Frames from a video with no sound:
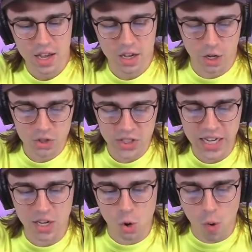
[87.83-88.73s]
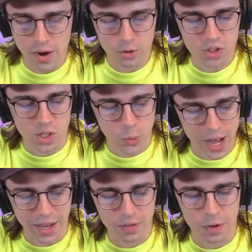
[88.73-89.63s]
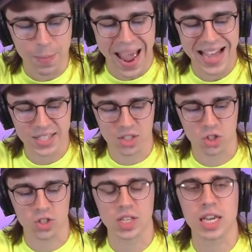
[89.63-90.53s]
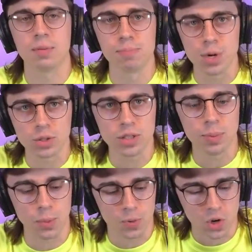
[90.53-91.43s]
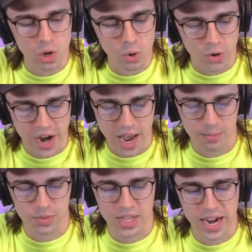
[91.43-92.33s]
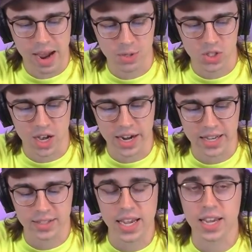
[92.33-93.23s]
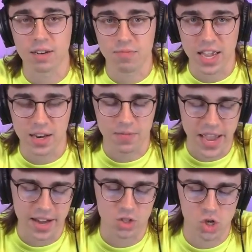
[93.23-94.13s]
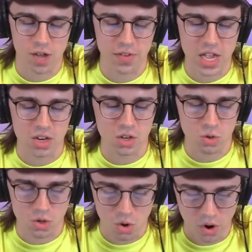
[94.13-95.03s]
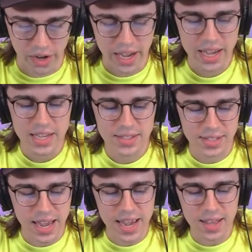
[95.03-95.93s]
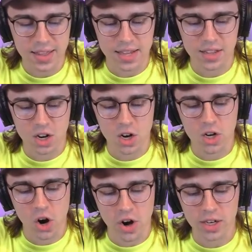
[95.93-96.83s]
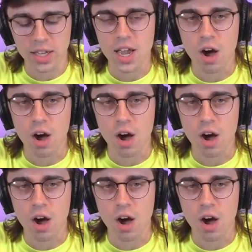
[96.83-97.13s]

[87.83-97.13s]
Goldstein quotes the relevant passages in multiple programs that Amazon has taken advantage of in New York, saying that there are currently